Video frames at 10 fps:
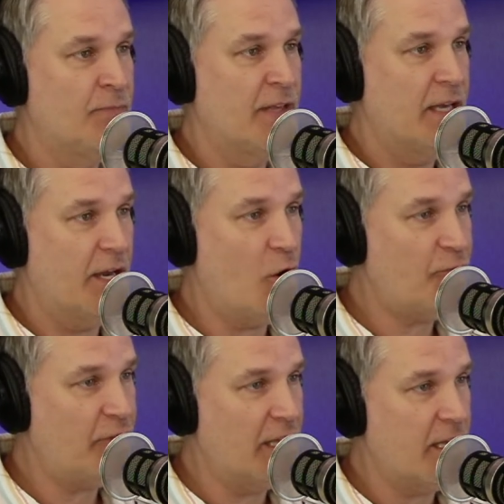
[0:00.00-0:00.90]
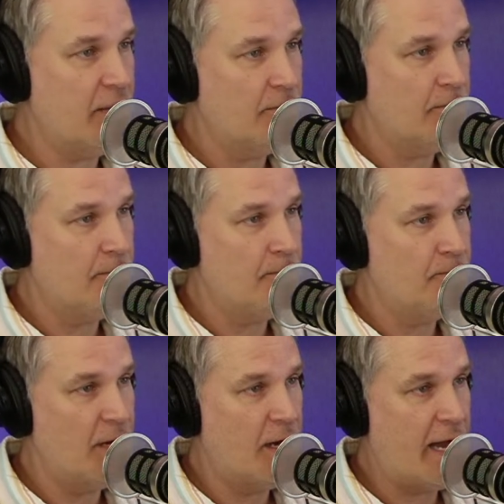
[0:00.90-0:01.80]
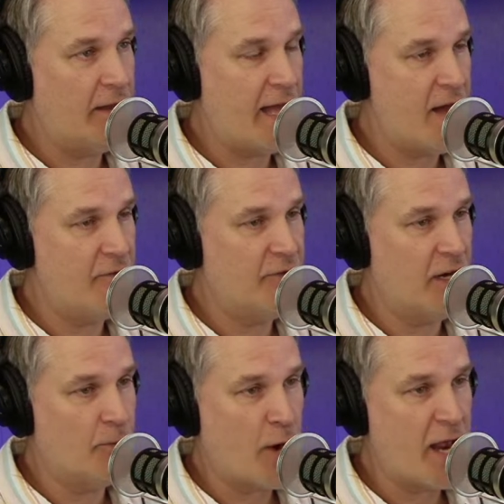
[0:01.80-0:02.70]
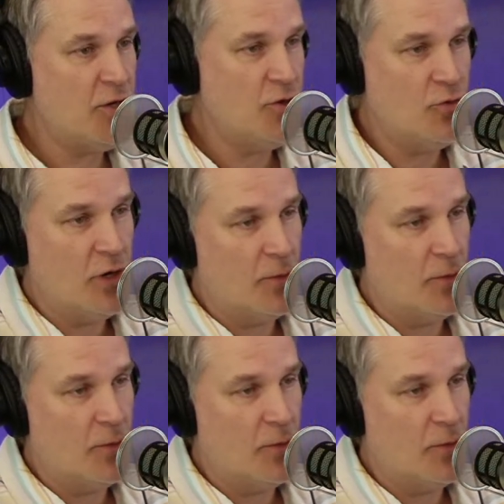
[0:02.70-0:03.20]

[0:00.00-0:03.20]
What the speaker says: And hopefully, I'll have a brand new